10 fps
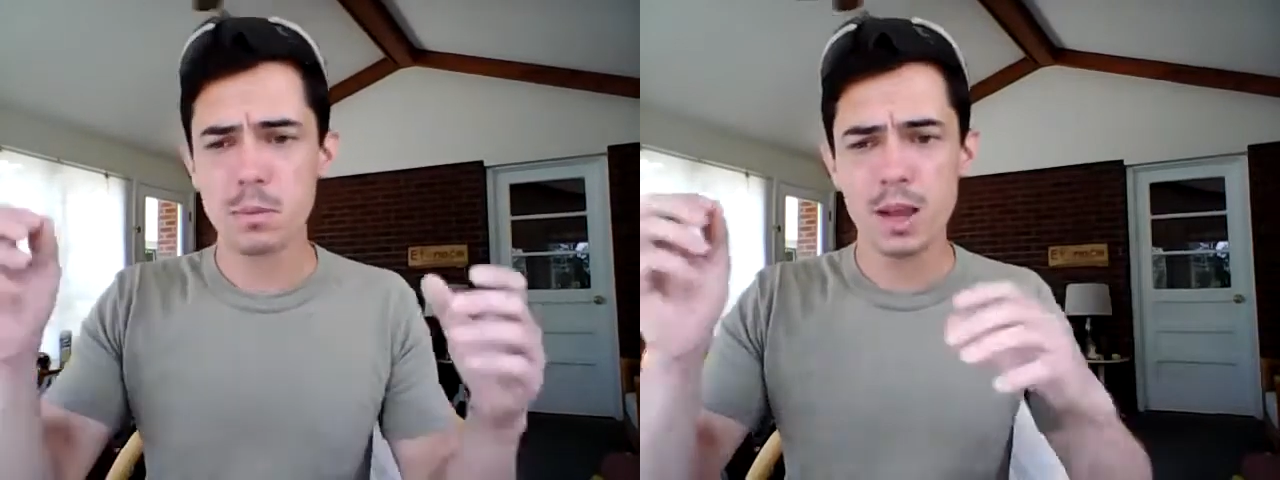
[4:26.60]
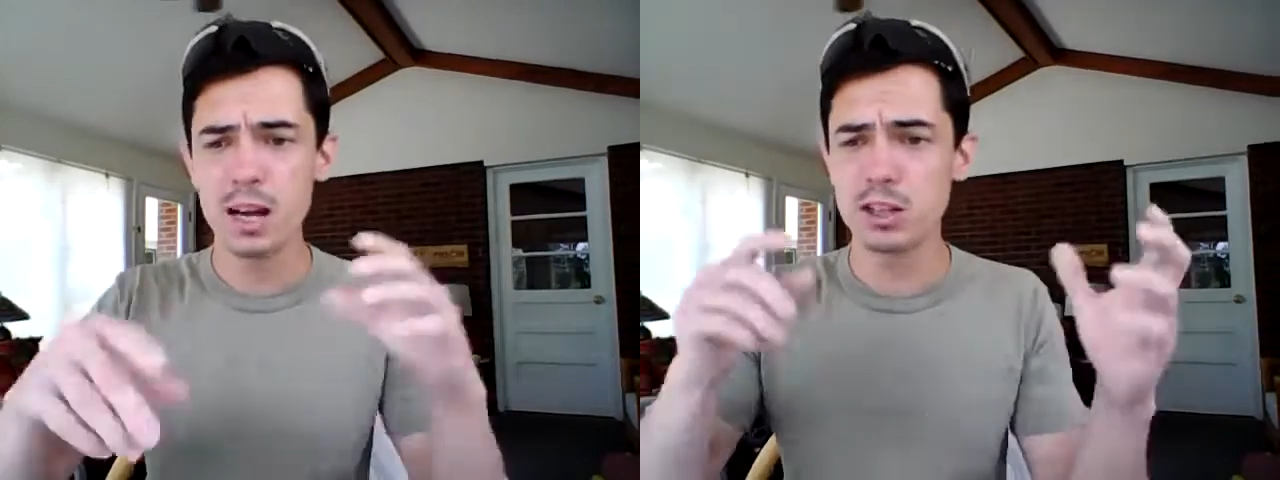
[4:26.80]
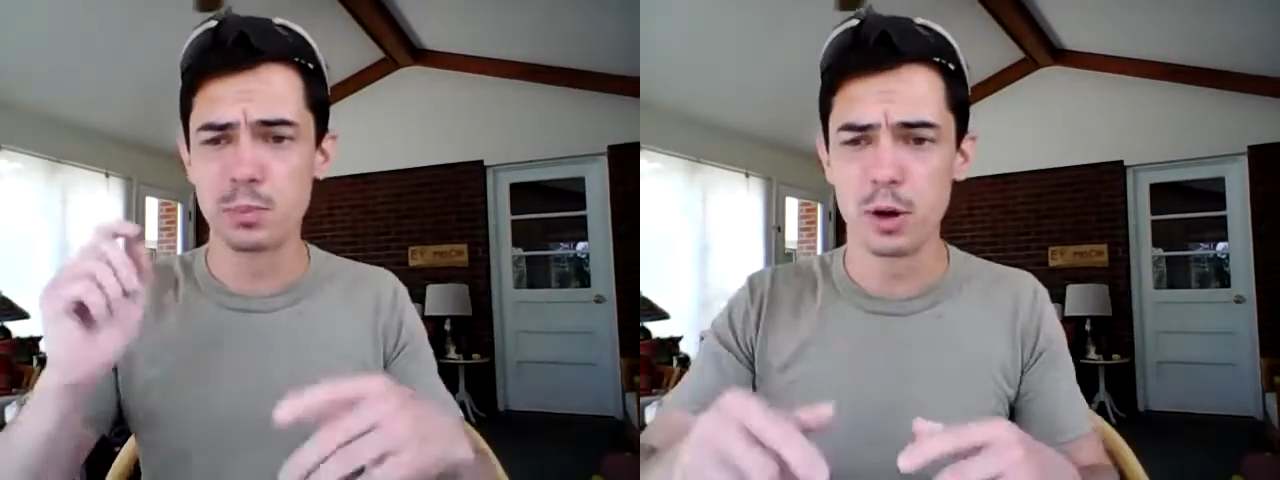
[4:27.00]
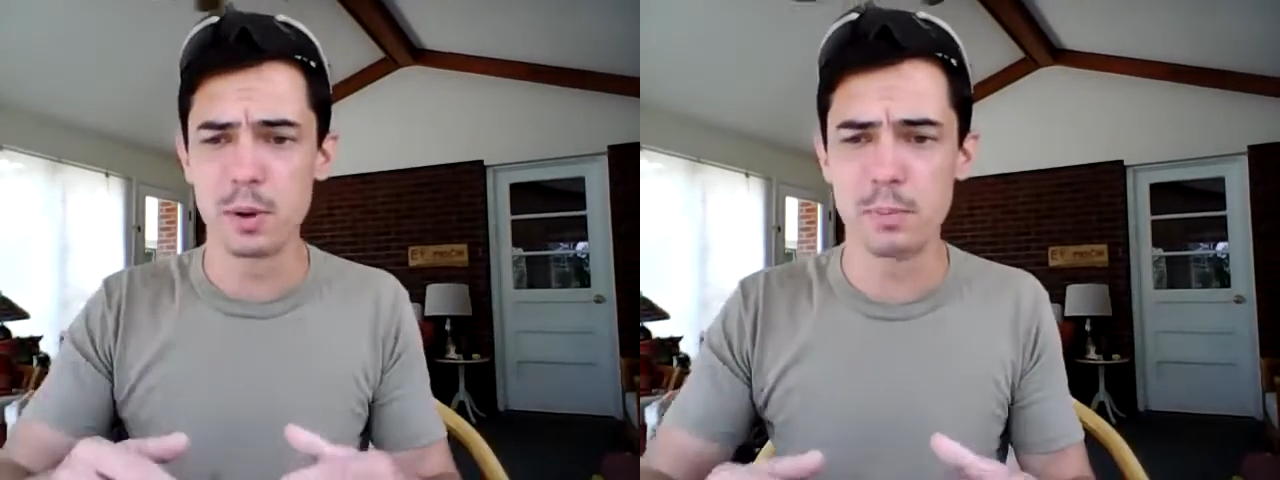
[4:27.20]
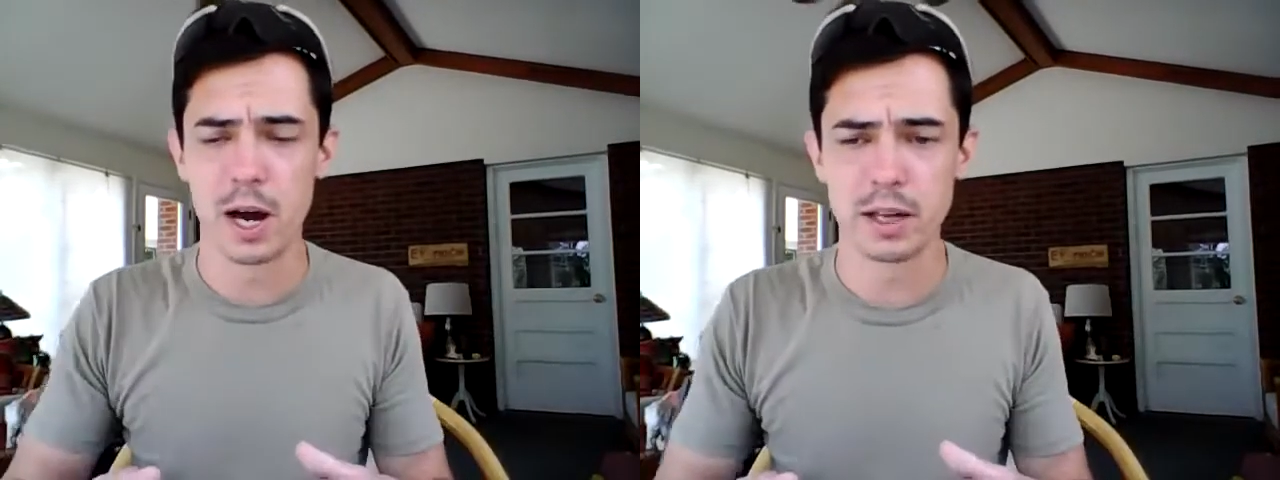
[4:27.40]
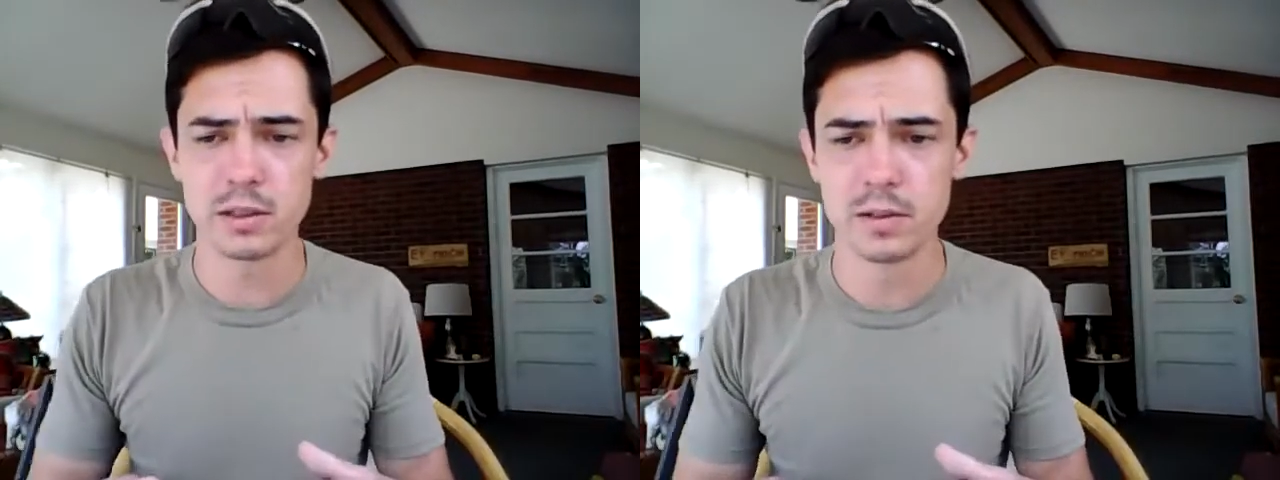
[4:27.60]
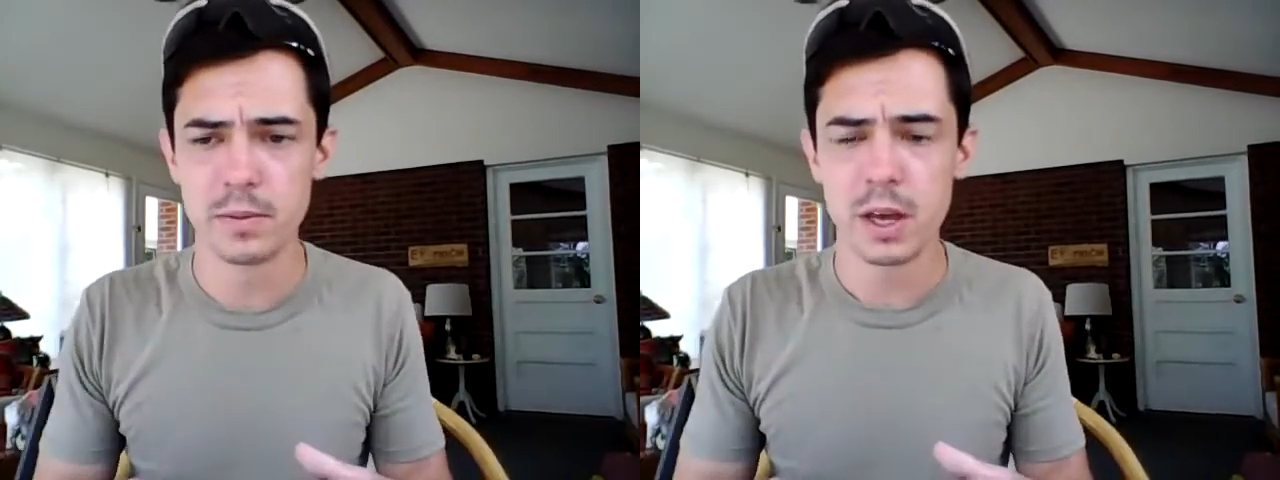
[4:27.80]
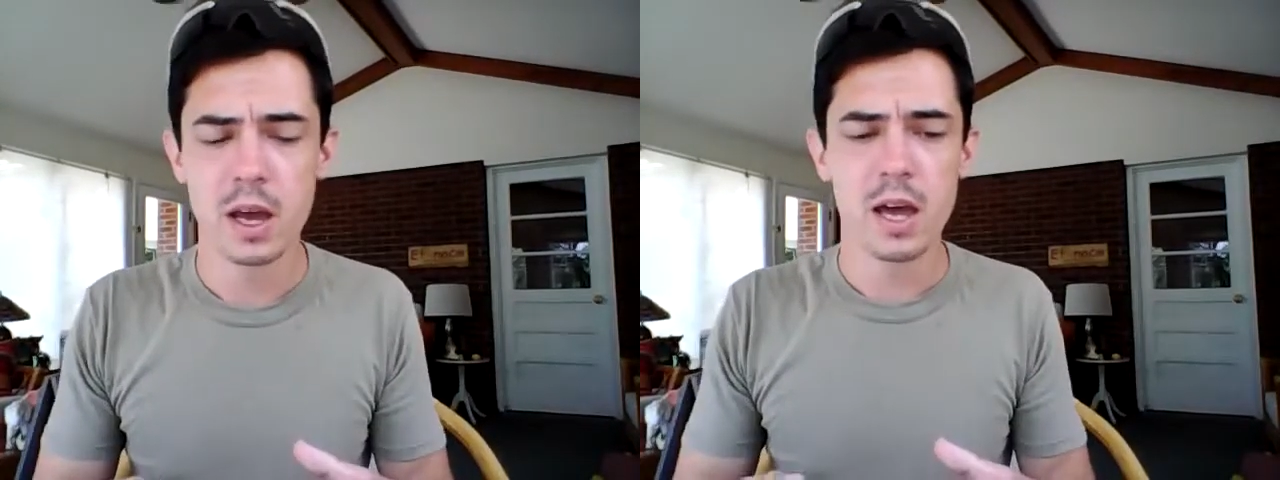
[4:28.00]
I just put them in pots,
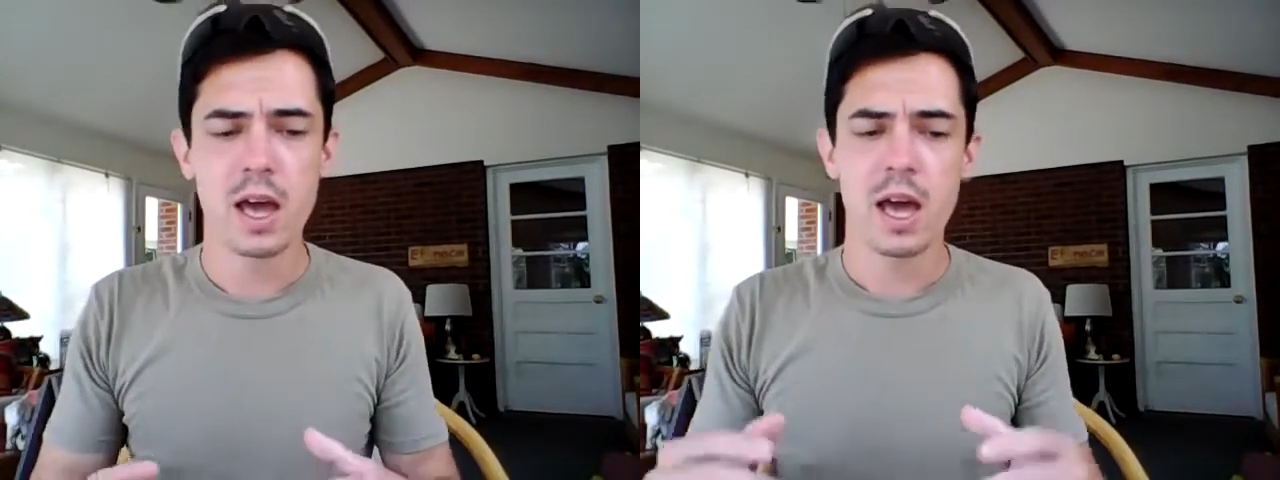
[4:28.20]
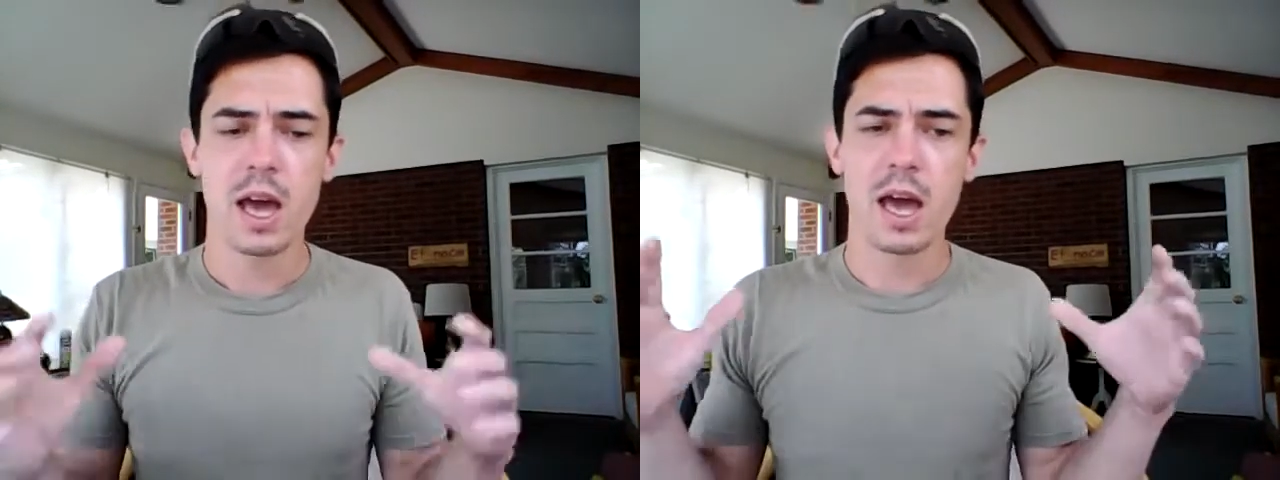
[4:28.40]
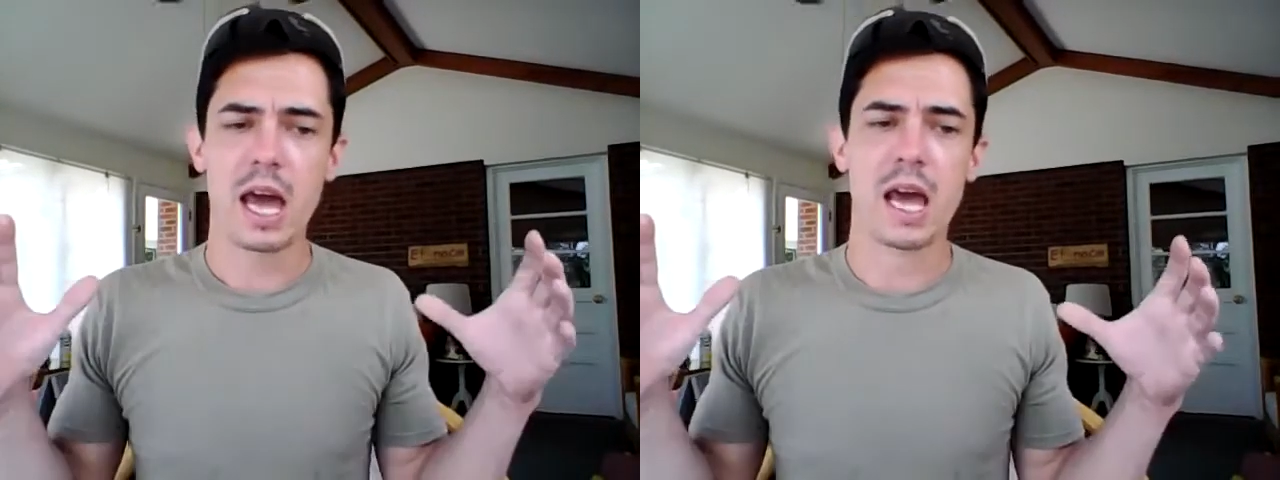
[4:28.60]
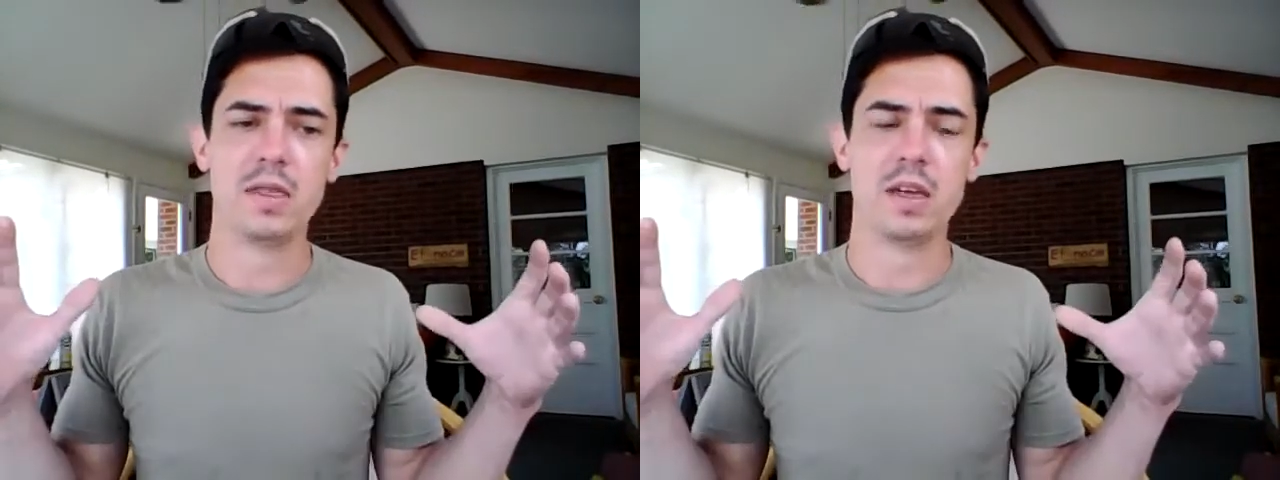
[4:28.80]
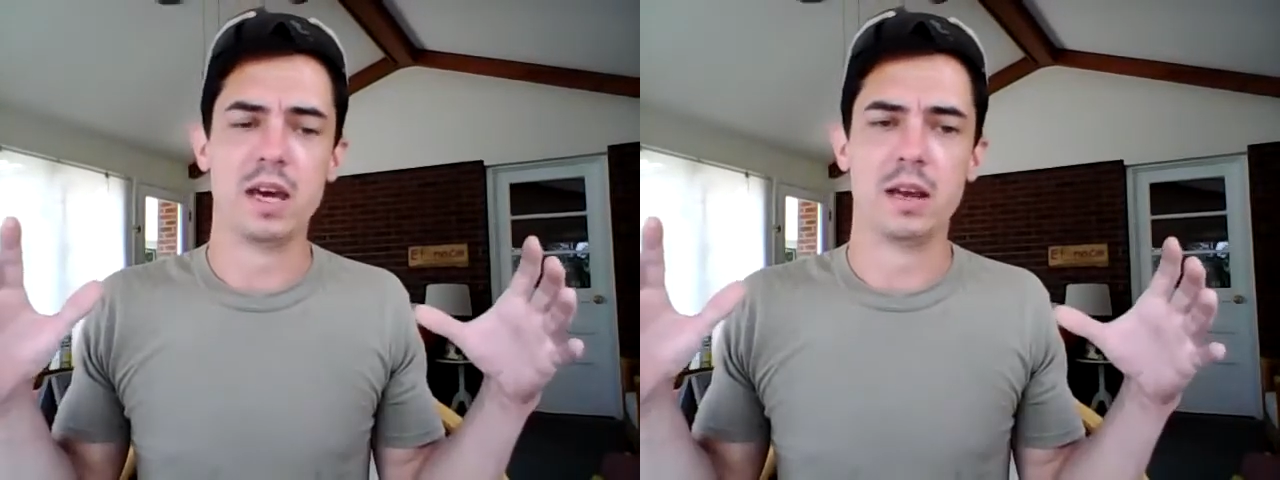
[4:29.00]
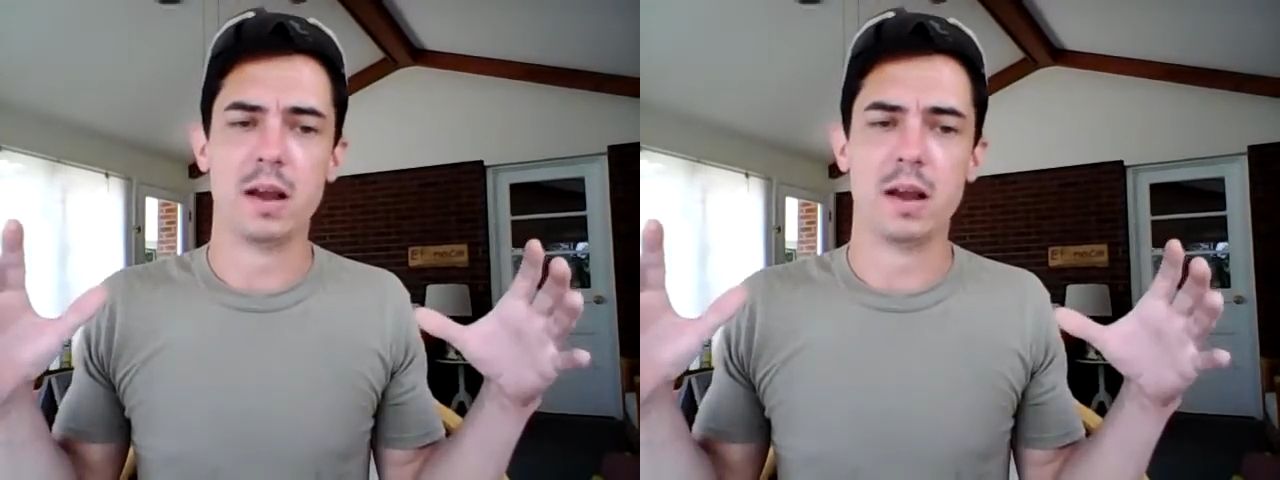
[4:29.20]
and then